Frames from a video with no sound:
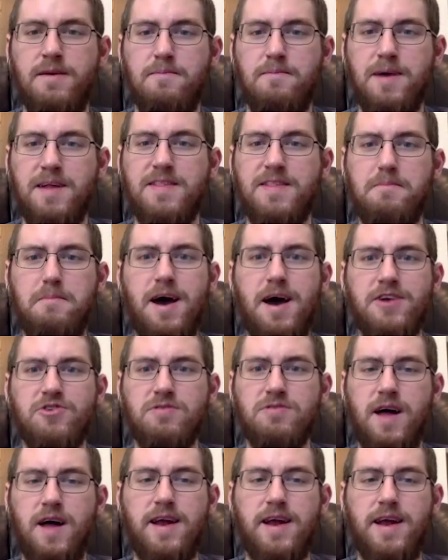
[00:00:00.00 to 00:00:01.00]
mix and
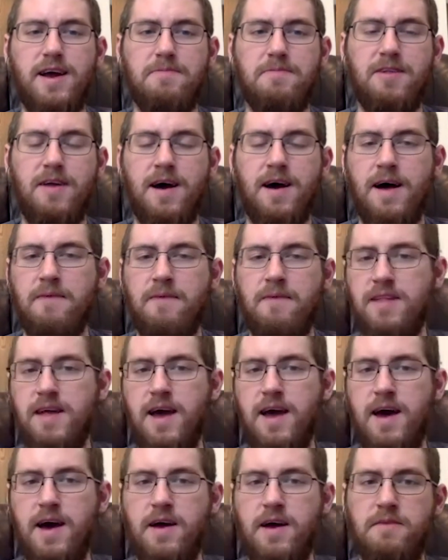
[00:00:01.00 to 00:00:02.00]
match lineups. Yeah,
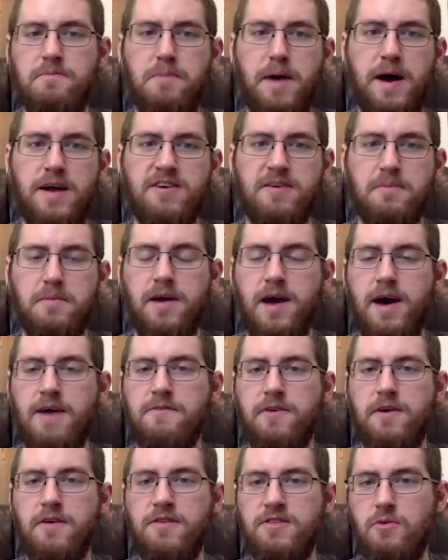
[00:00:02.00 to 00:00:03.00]
obviously had Patrick
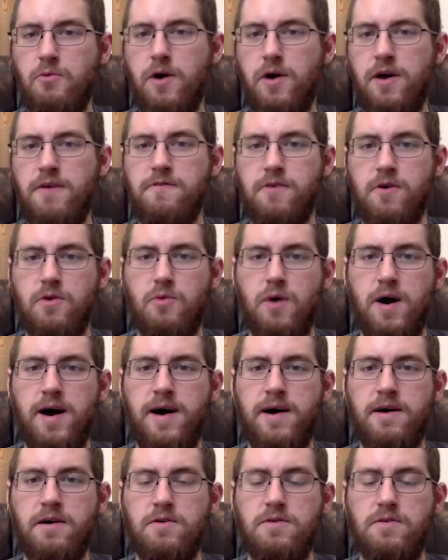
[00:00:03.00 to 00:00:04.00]
McCaffrey as away for a
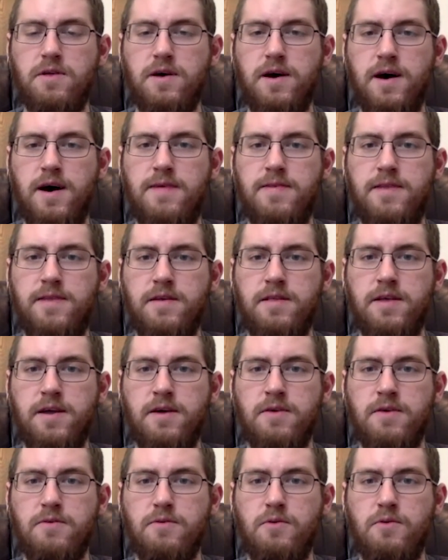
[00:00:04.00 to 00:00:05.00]
while, uh,
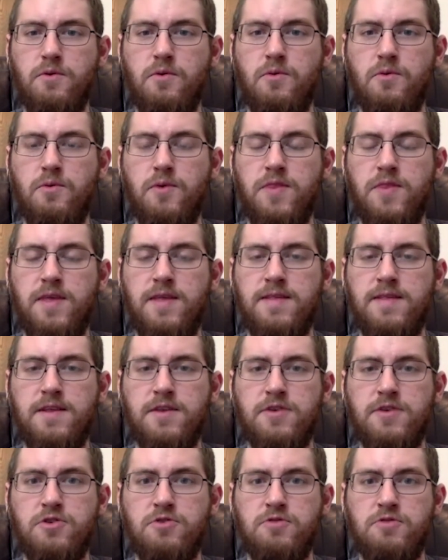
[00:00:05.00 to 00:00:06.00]
dealing w- with his
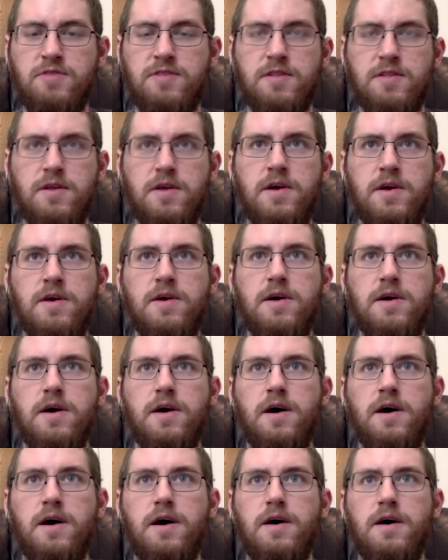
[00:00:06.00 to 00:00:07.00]
issues.
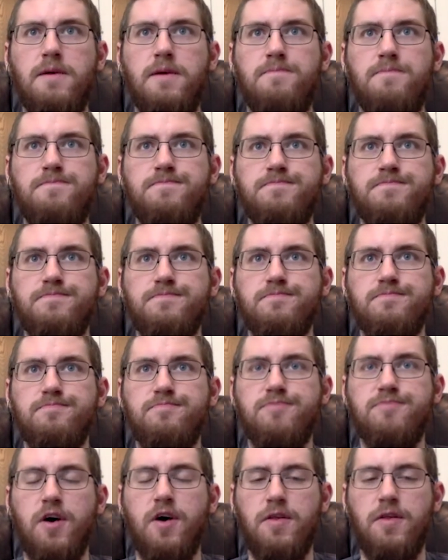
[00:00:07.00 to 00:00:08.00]
Um,
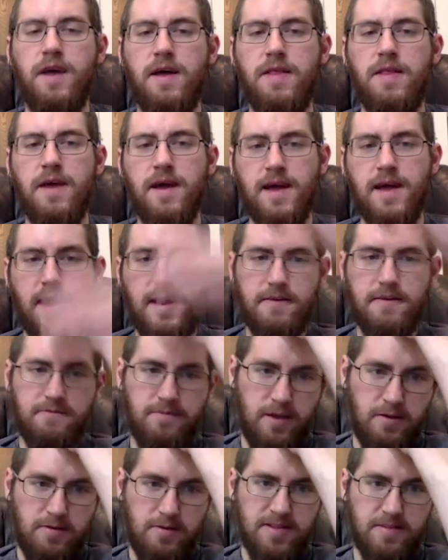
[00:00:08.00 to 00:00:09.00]
so they they kind of
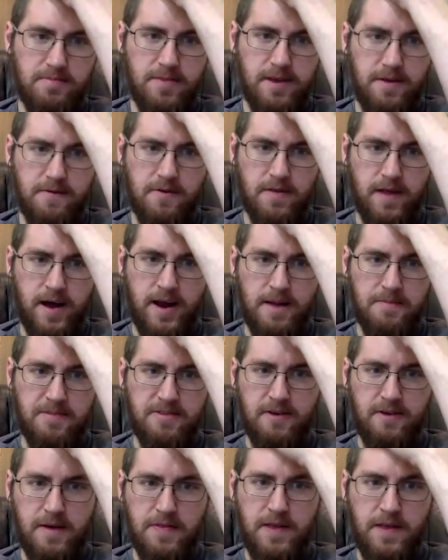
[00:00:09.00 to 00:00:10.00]
used some different lineups
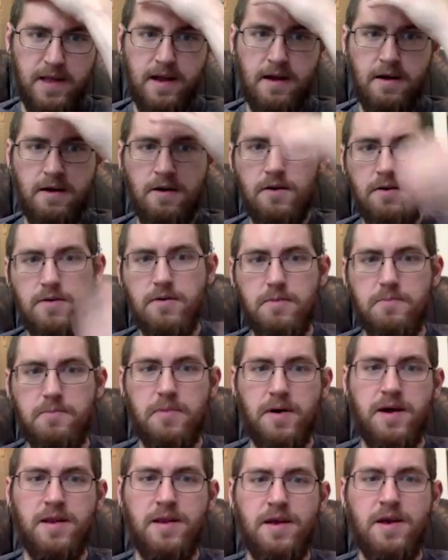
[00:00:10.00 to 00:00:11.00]
throughout the year,
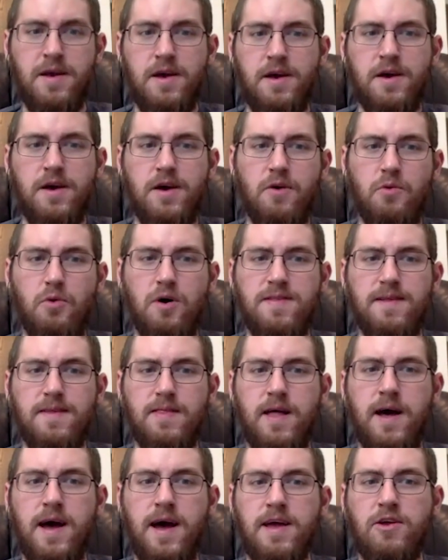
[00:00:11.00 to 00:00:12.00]
but it
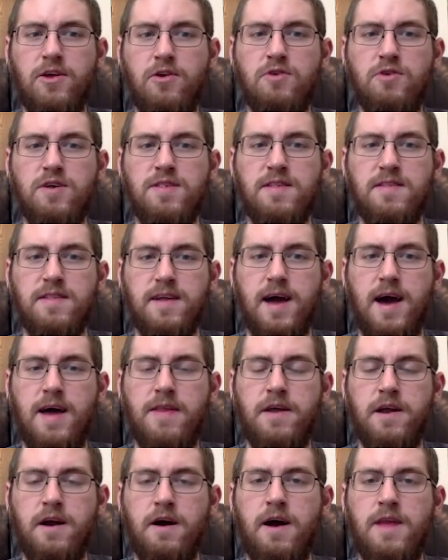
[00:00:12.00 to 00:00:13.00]
wasn't like us as a
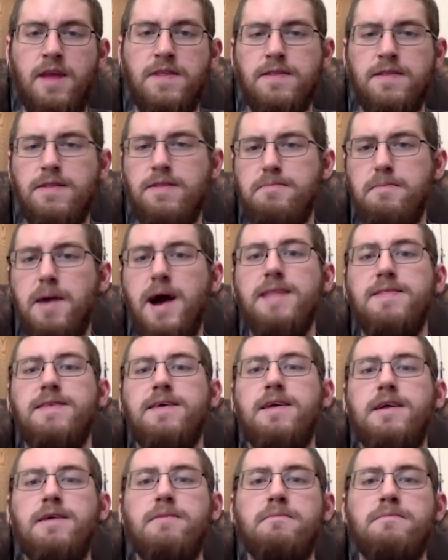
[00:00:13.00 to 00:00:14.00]
guy that all right, this is my
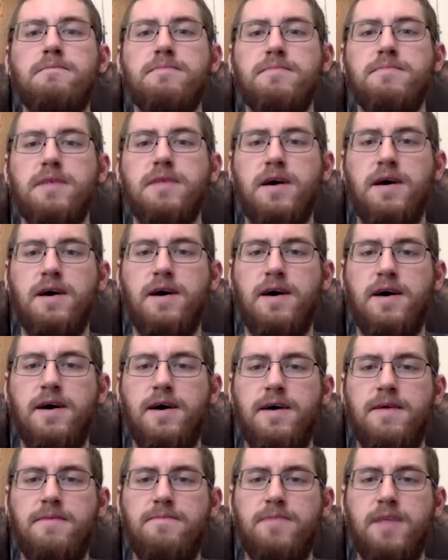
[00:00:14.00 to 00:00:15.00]
team,
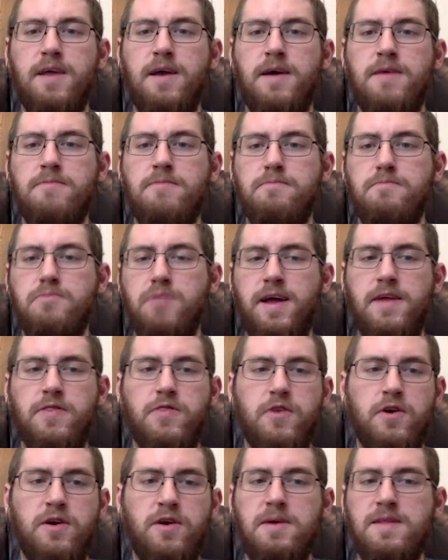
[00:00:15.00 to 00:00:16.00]
uh, and playing
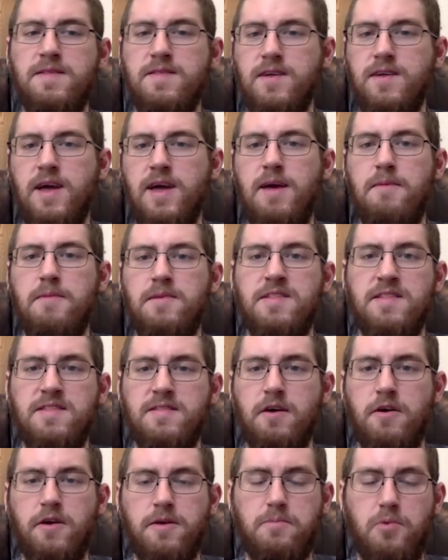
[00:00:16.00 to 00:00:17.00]
thirty minutes a game as a
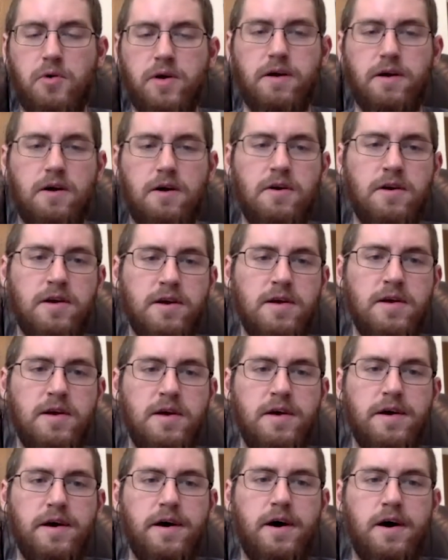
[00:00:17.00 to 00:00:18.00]
starting point guard.
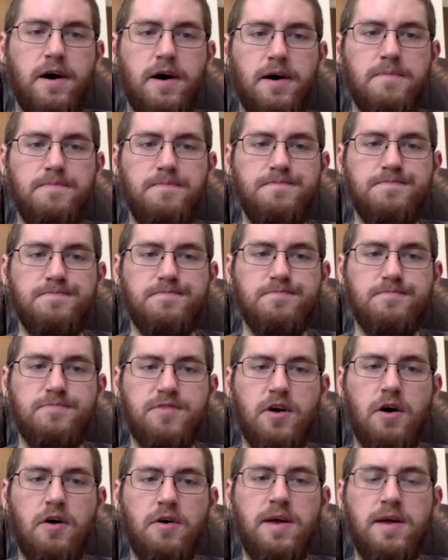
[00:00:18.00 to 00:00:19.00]
Um,
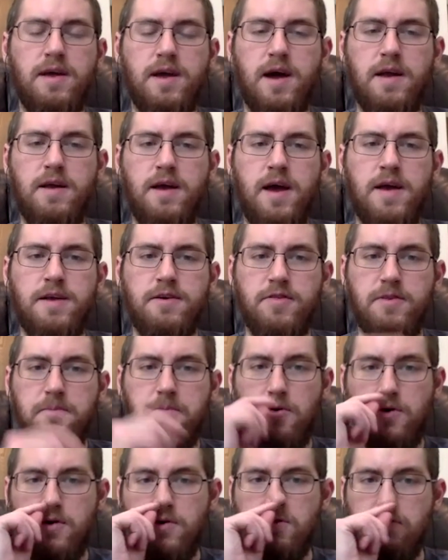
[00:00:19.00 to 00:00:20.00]
so he kind of entered the
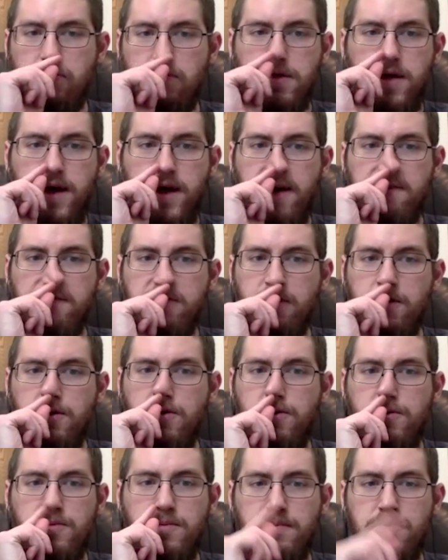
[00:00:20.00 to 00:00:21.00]
portal
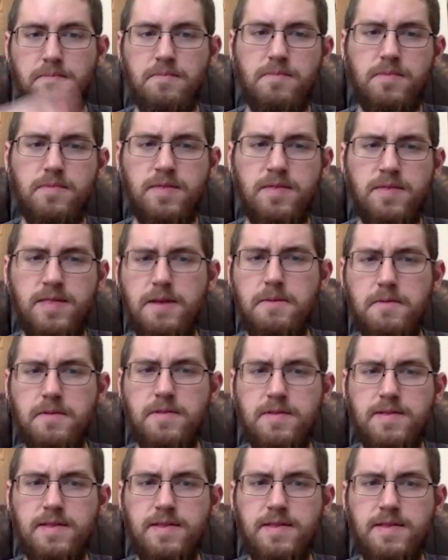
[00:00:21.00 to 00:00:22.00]
after didn't
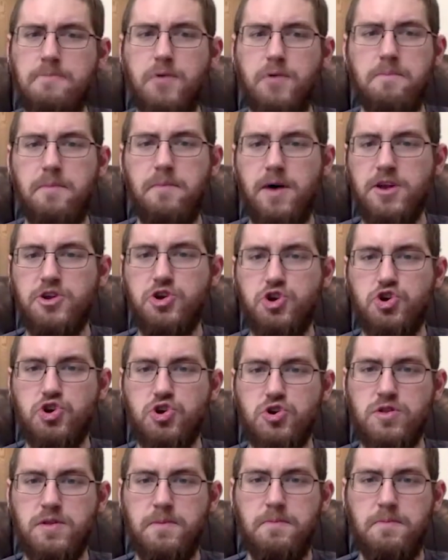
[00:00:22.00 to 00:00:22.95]
did play much,